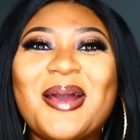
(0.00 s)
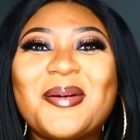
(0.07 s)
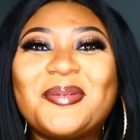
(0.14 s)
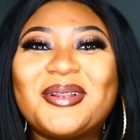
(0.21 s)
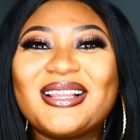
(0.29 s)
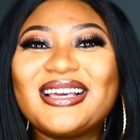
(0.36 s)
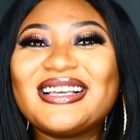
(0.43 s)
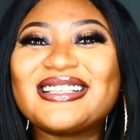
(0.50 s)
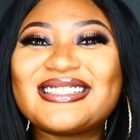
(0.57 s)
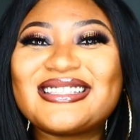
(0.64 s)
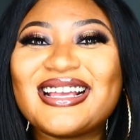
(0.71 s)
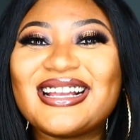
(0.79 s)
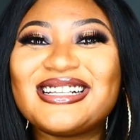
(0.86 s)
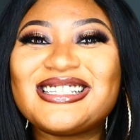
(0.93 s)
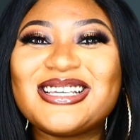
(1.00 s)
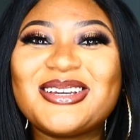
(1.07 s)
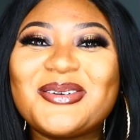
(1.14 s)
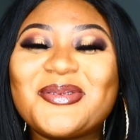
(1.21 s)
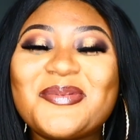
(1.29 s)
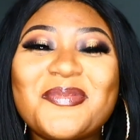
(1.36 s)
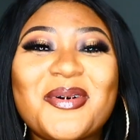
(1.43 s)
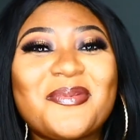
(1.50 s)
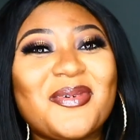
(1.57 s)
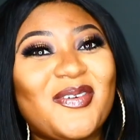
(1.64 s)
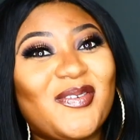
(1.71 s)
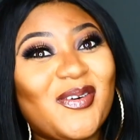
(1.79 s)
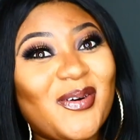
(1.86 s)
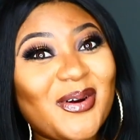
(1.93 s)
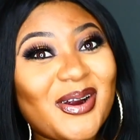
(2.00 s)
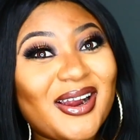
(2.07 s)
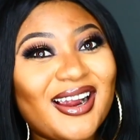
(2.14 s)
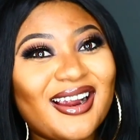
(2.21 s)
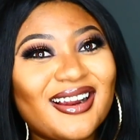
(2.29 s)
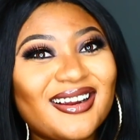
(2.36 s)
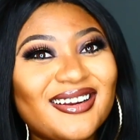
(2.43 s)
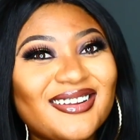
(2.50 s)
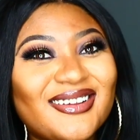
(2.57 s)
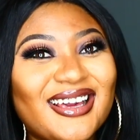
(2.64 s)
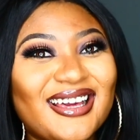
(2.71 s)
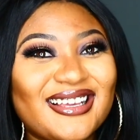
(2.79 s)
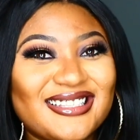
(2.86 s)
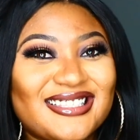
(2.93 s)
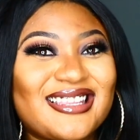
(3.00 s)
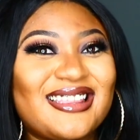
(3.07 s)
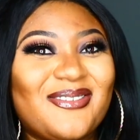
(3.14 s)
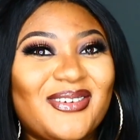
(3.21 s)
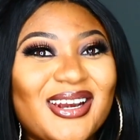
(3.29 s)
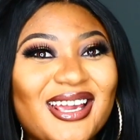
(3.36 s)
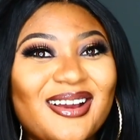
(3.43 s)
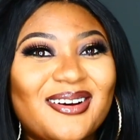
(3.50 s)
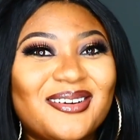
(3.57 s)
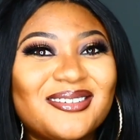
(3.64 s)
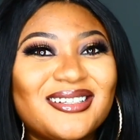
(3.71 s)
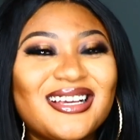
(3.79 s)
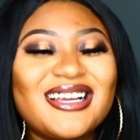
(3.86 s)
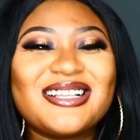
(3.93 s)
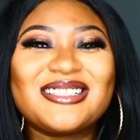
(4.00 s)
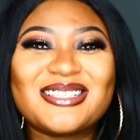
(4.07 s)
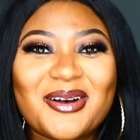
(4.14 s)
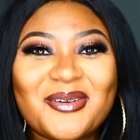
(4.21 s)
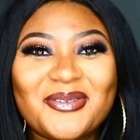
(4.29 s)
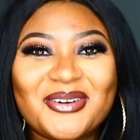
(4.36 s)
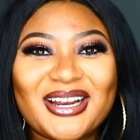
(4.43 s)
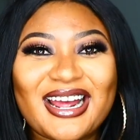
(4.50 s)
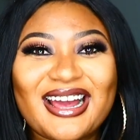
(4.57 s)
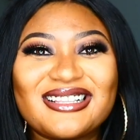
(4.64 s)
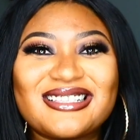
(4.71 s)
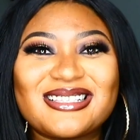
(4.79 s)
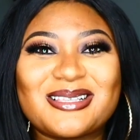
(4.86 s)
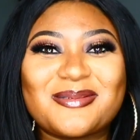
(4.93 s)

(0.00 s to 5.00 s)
Please stay tuned, but before you get into the video, don't forget to